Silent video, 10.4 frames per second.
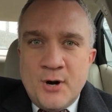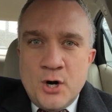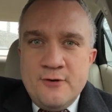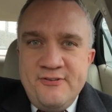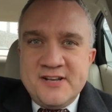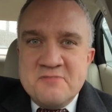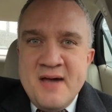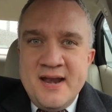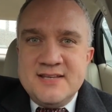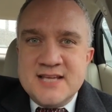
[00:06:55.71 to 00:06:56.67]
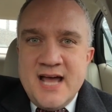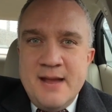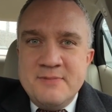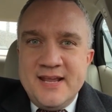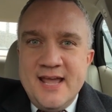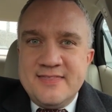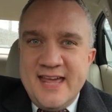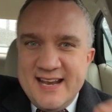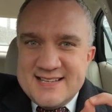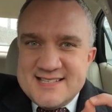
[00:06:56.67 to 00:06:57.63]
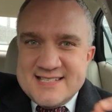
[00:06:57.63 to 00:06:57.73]
perfect amount of time to get
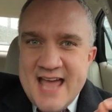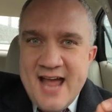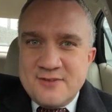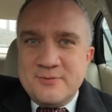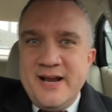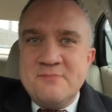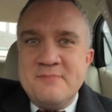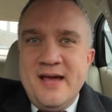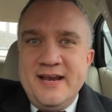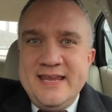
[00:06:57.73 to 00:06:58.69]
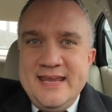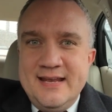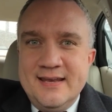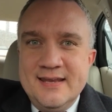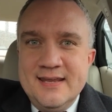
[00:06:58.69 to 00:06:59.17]
that exact right amount of heat